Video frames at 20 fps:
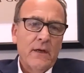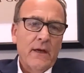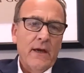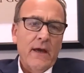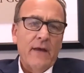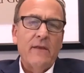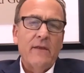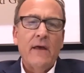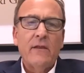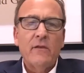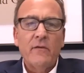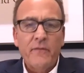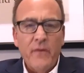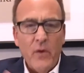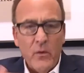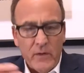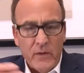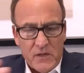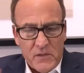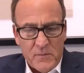And then the
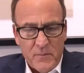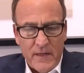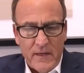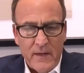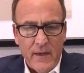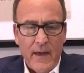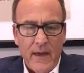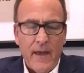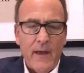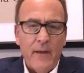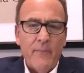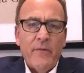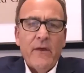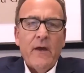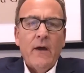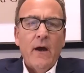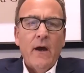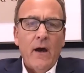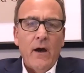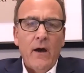focus became
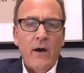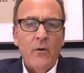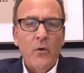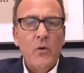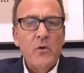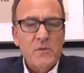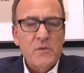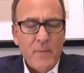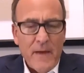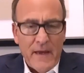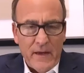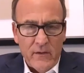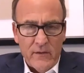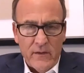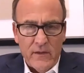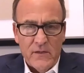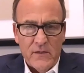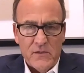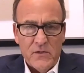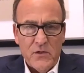who's making the
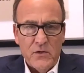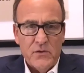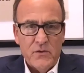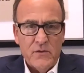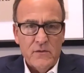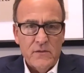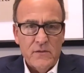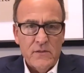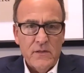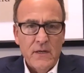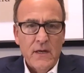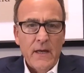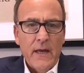decisions.